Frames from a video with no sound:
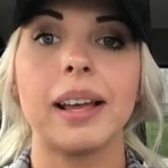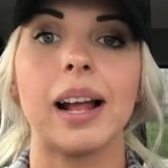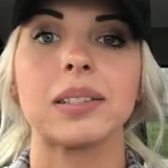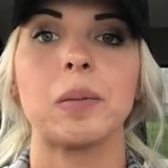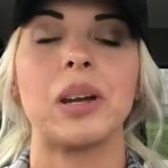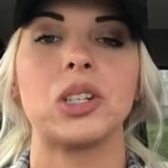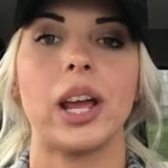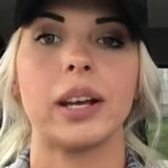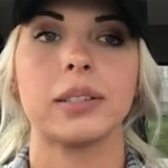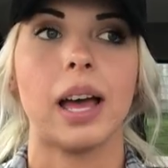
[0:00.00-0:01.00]
cancel my
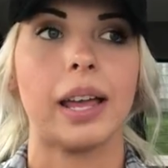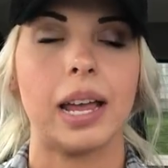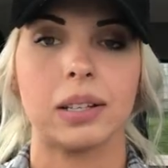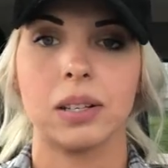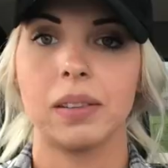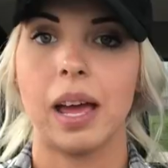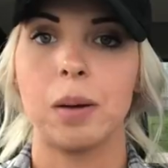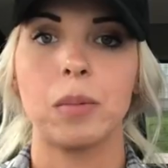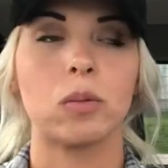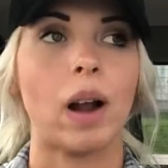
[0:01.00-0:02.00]
shakes. I canceled
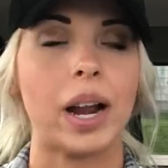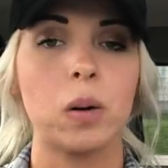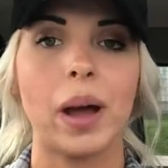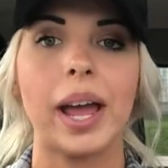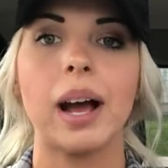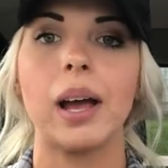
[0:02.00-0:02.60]
them right away.